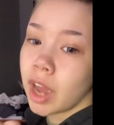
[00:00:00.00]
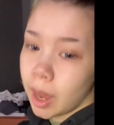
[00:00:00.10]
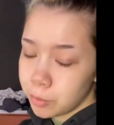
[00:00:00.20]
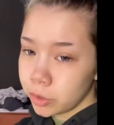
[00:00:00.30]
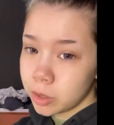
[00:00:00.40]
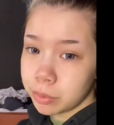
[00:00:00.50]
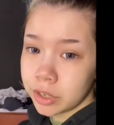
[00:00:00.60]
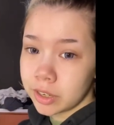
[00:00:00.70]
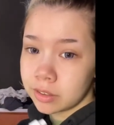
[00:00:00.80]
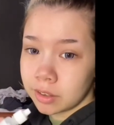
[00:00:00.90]
I'm going to put
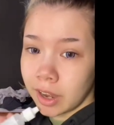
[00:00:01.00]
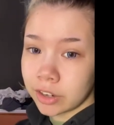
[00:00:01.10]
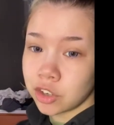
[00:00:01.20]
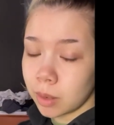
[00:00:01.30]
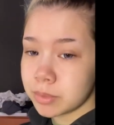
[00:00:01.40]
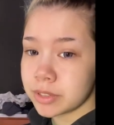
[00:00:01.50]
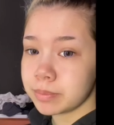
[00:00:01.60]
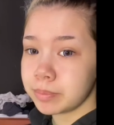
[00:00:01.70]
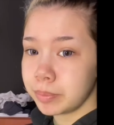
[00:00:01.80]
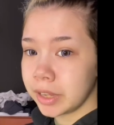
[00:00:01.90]
in eye drops
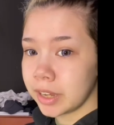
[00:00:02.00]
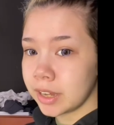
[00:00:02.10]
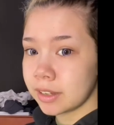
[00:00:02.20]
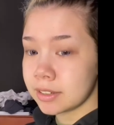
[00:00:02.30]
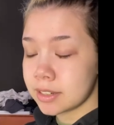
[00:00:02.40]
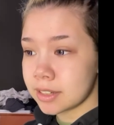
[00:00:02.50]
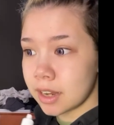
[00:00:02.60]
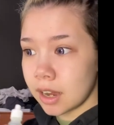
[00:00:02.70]
because